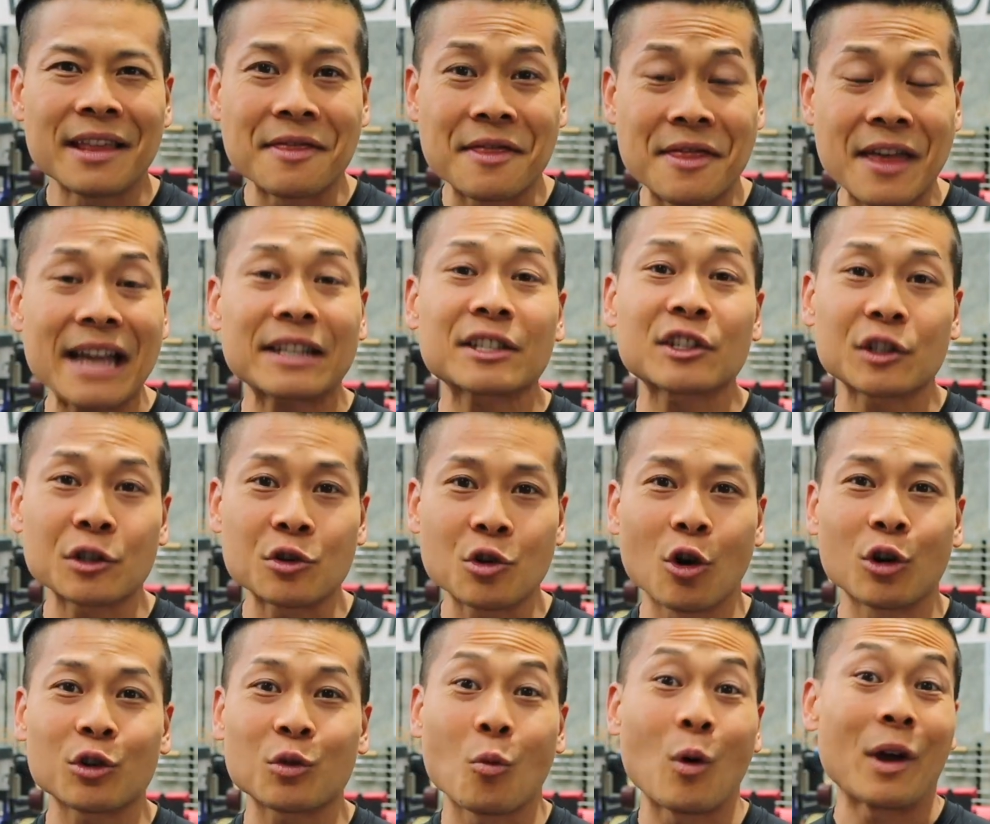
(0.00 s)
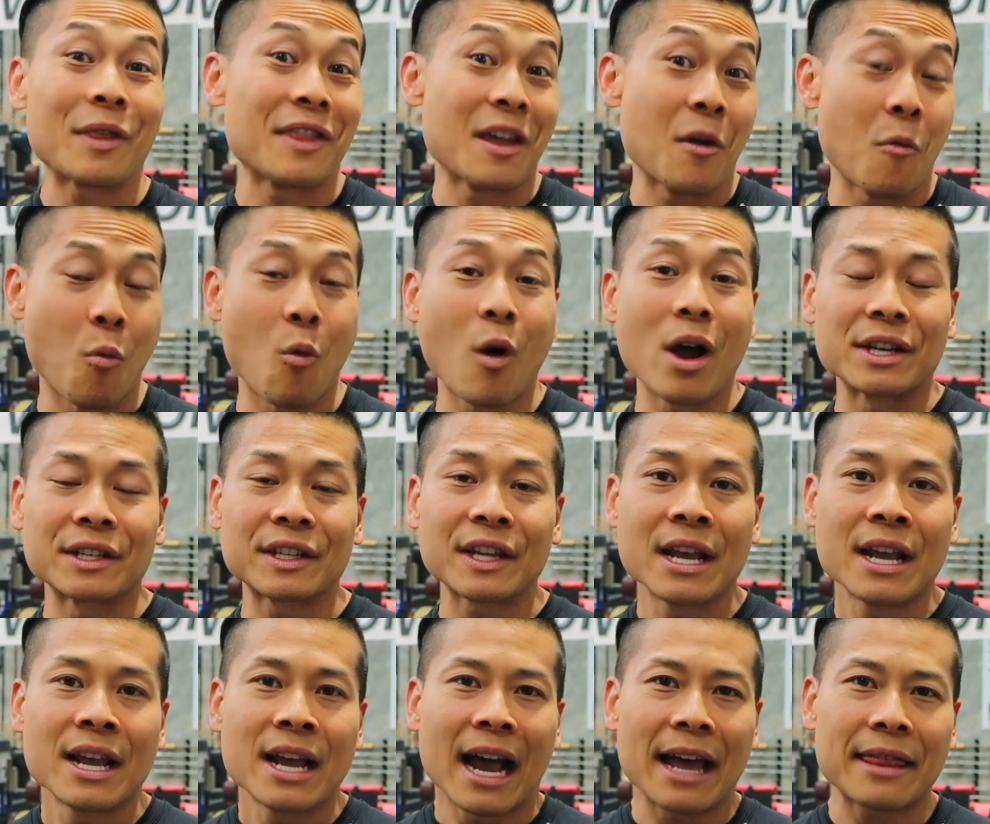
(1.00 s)
That's not what they want.
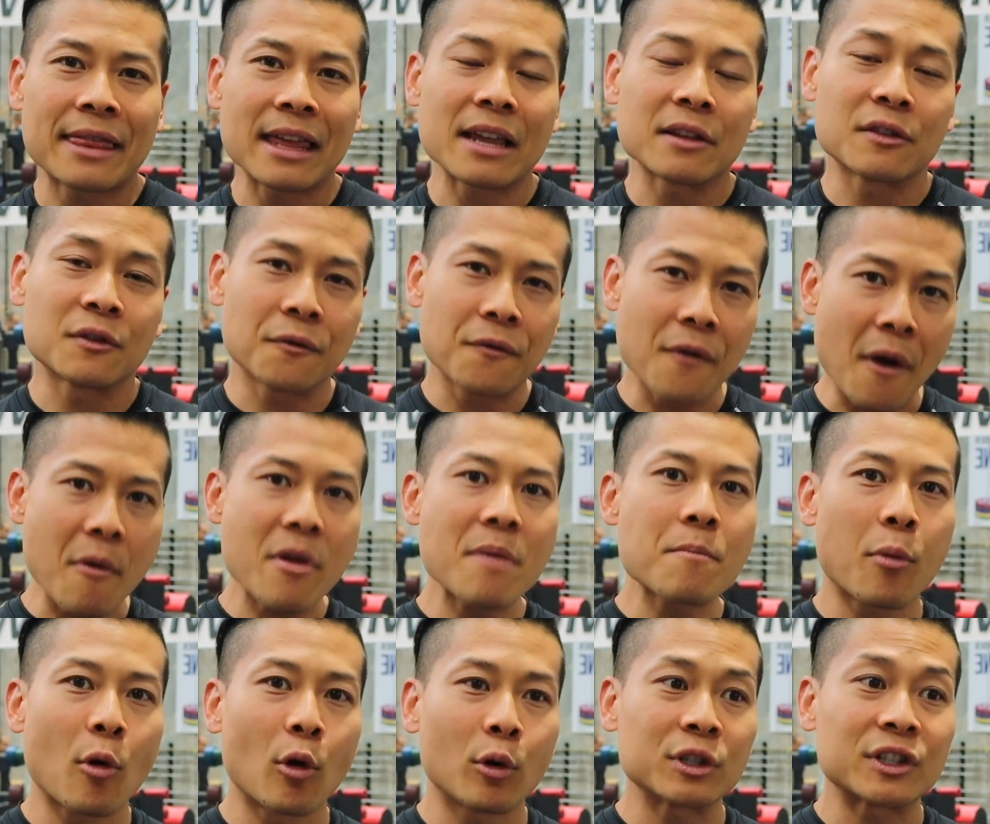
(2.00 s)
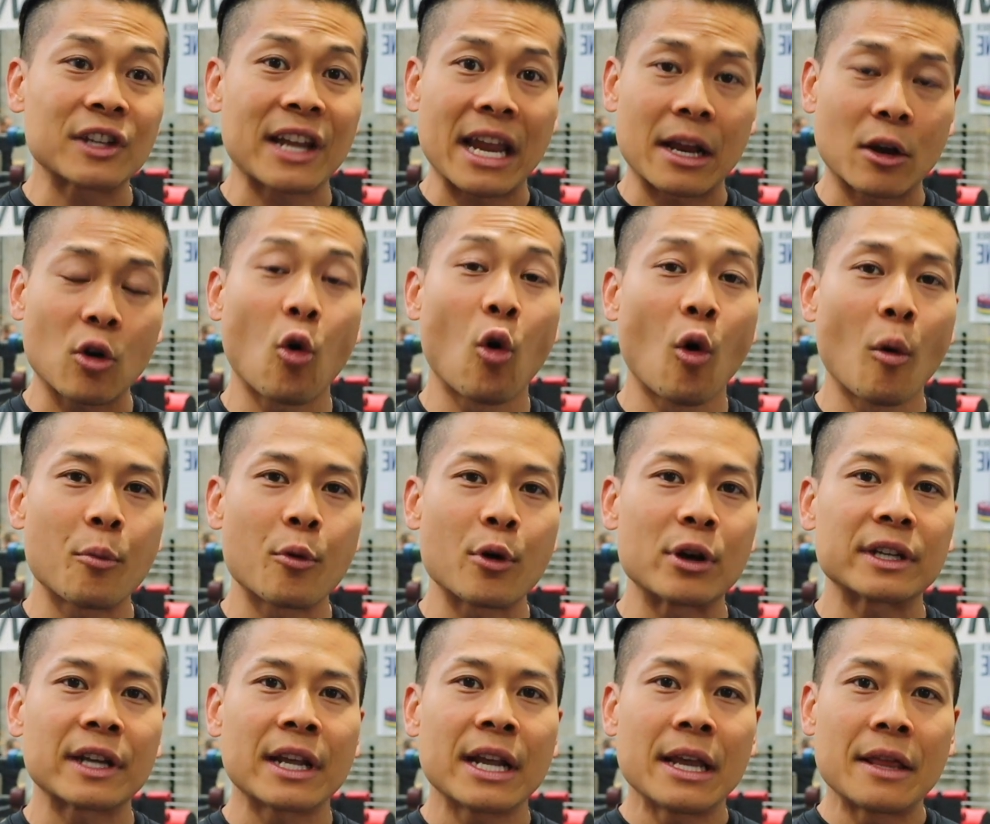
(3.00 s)
I think it's very important to
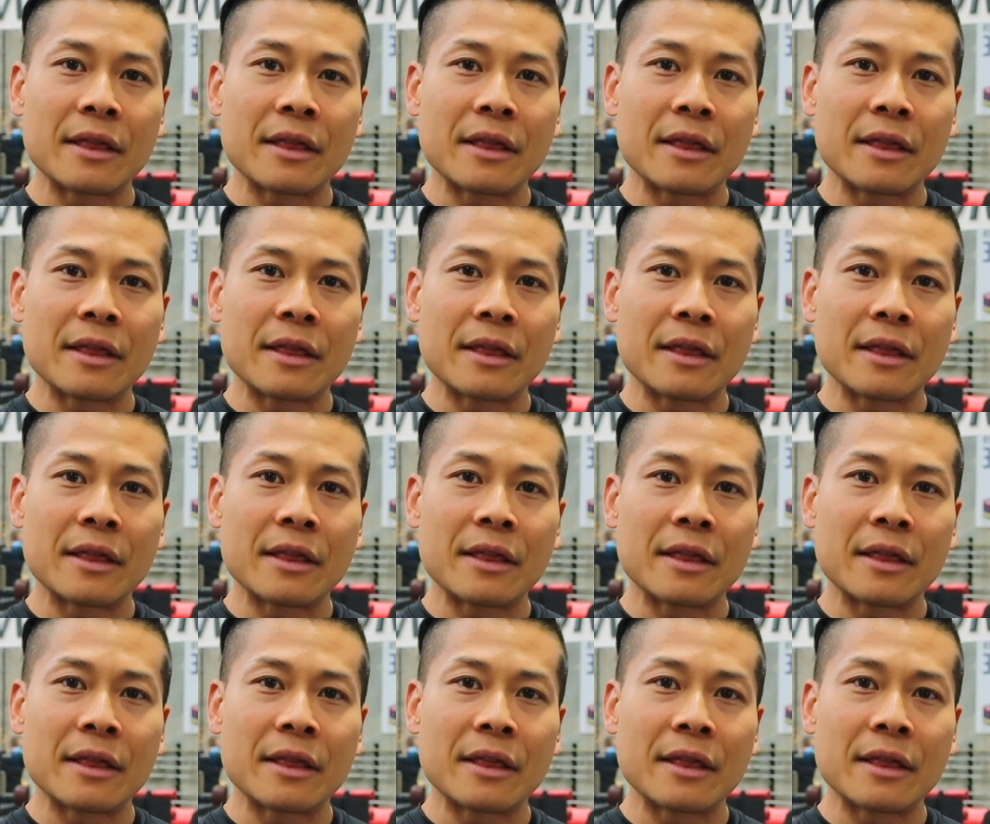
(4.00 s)
incorporate